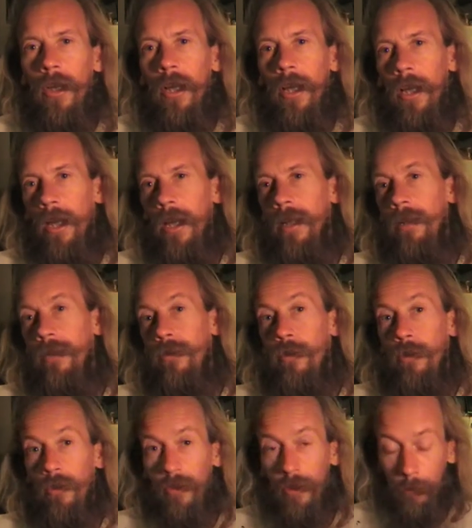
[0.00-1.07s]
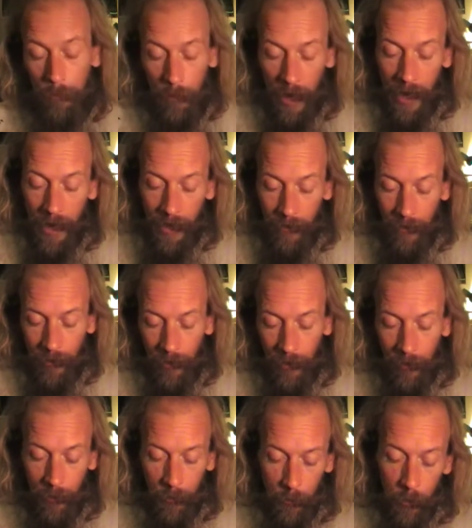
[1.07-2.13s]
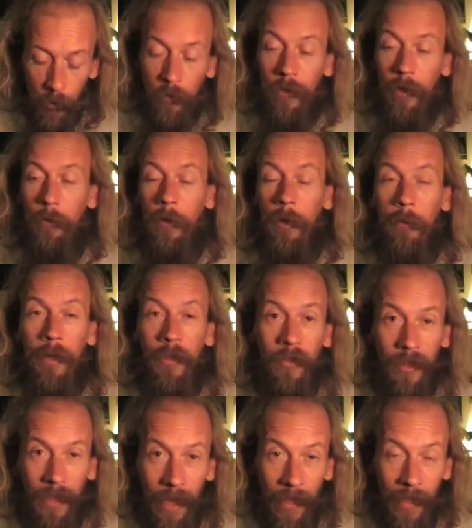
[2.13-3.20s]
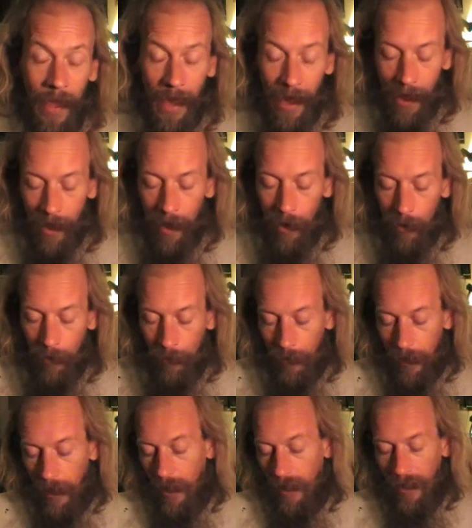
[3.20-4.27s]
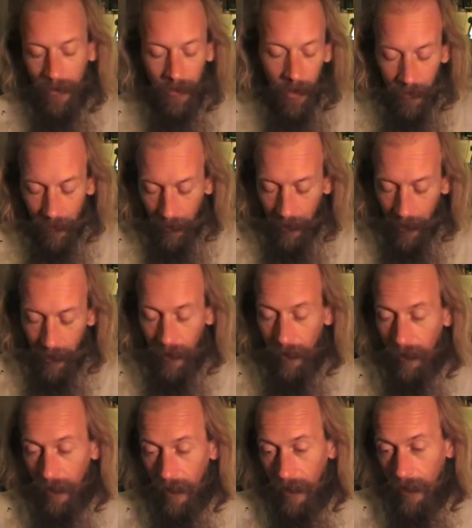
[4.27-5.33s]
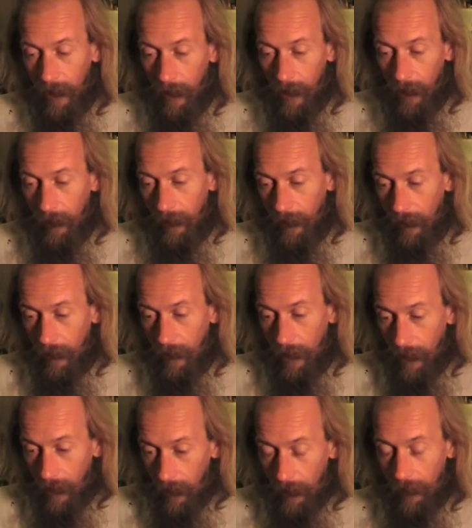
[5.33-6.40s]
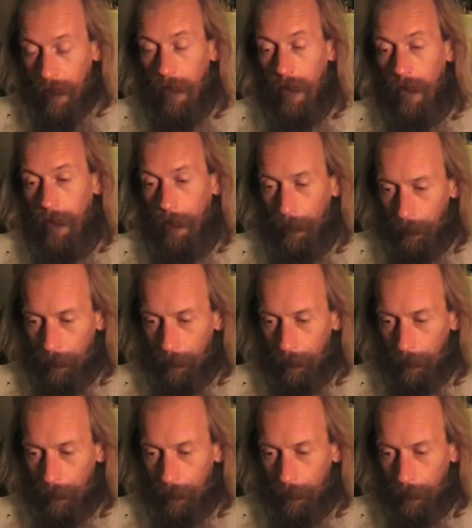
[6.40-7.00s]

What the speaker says: and it's causing him pain every time he moves it, but I managed to get that out. He doesn't think there's any glass in the cut, so